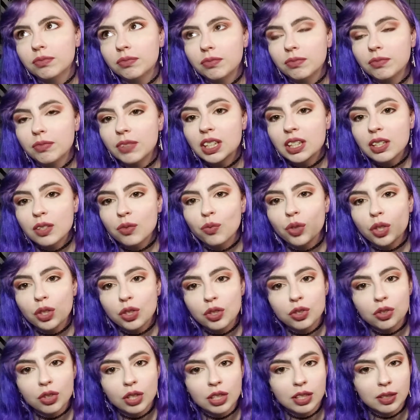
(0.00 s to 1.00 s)
this
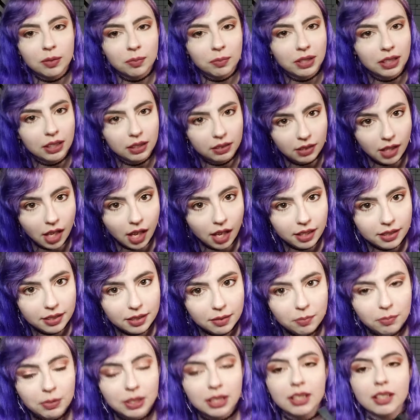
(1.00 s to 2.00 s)
frustrates me a lot
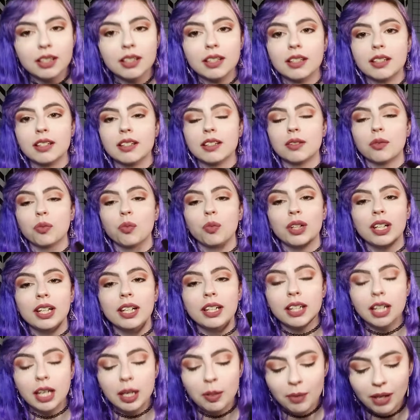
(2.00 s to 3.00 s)
because when it
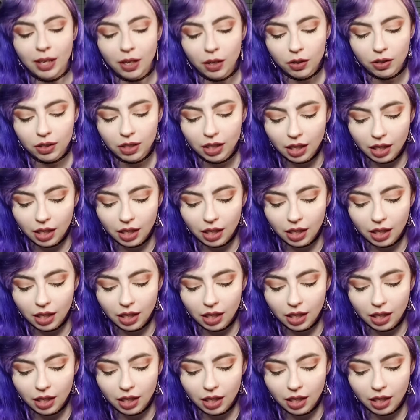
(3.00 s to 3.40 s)
came out,